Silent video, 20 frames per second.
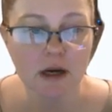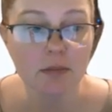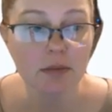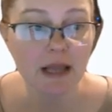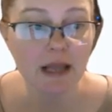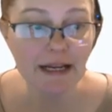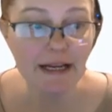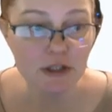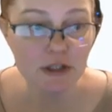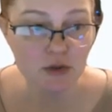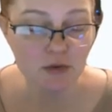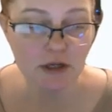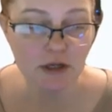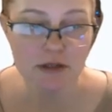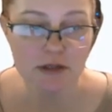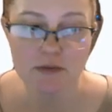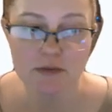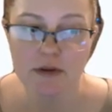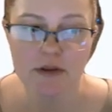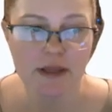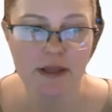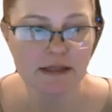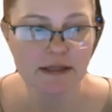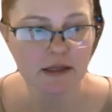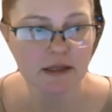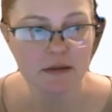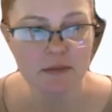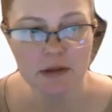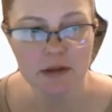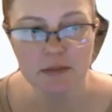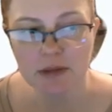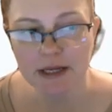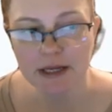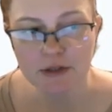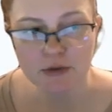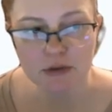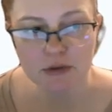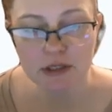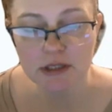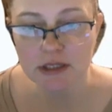applied towards, whether that's going to be
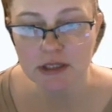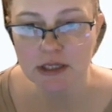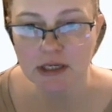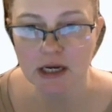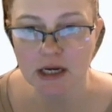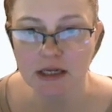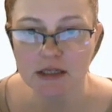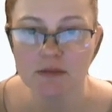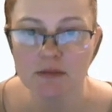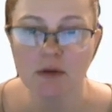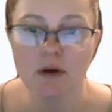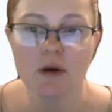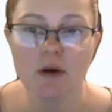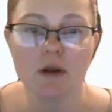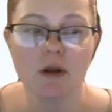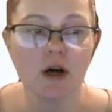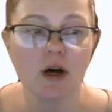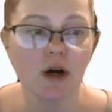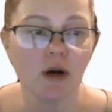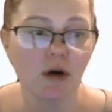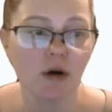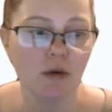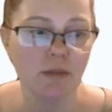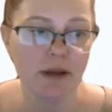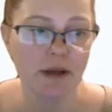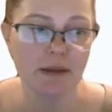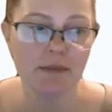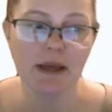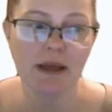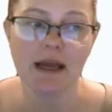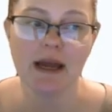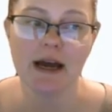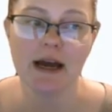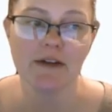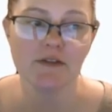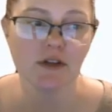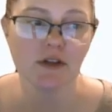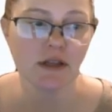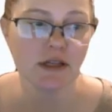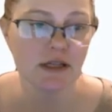applied toward a deductible, a copayment
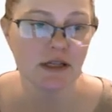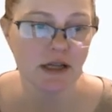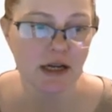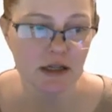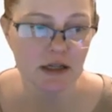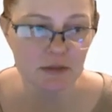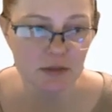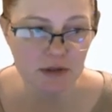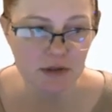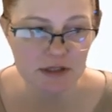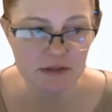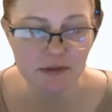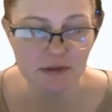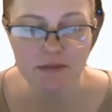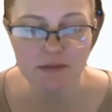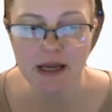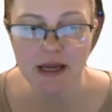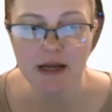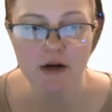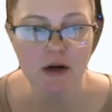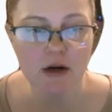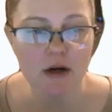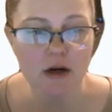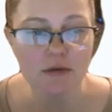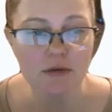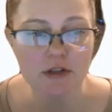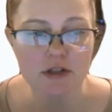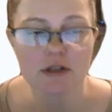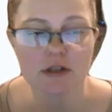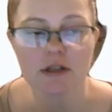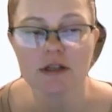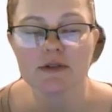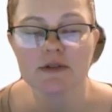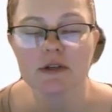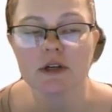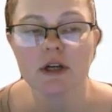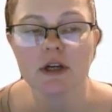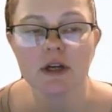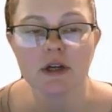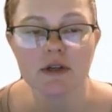after the deductible has been met, or
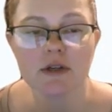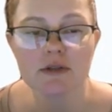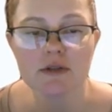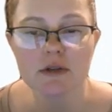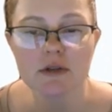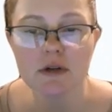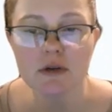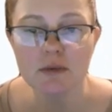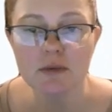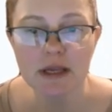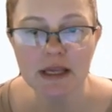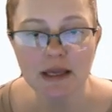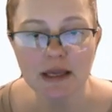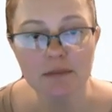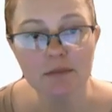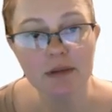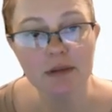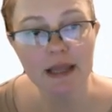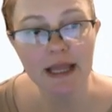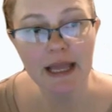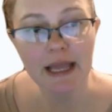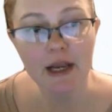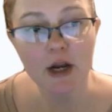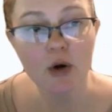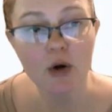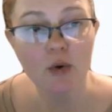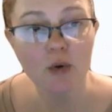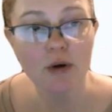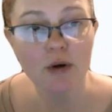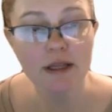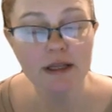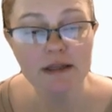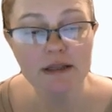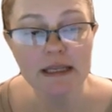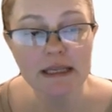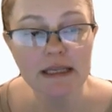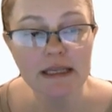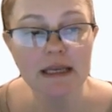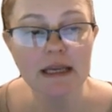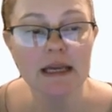coinsurance, so that we can plan
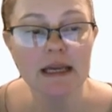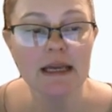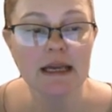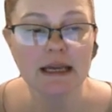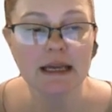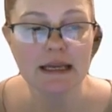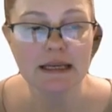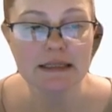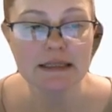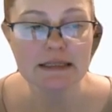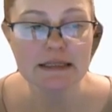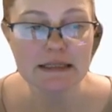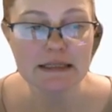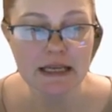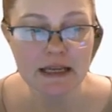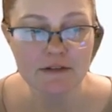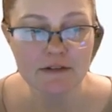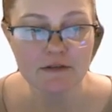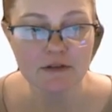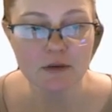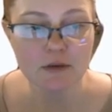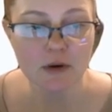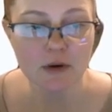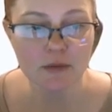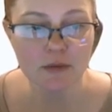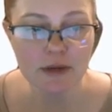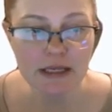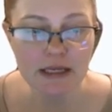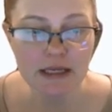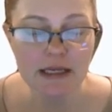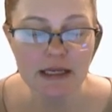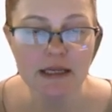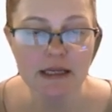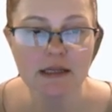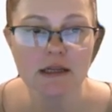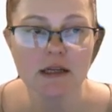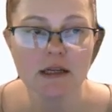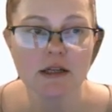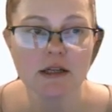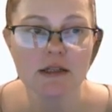accordingly and save for what we
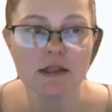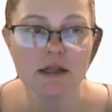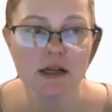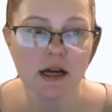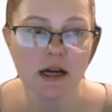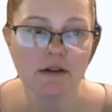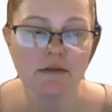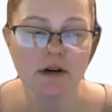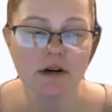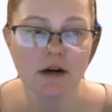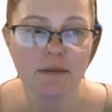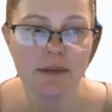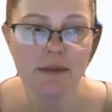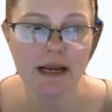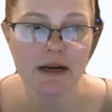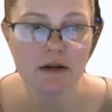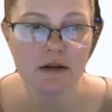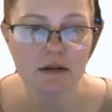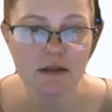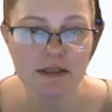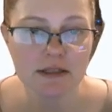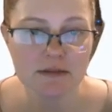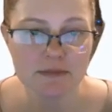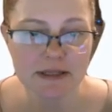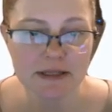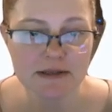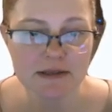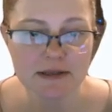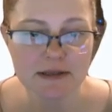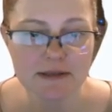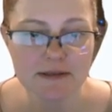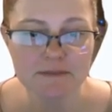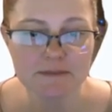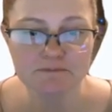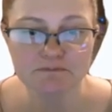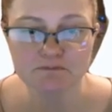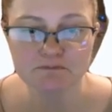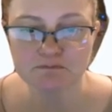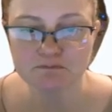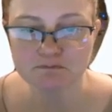need to cover our medical expenses.
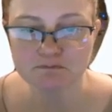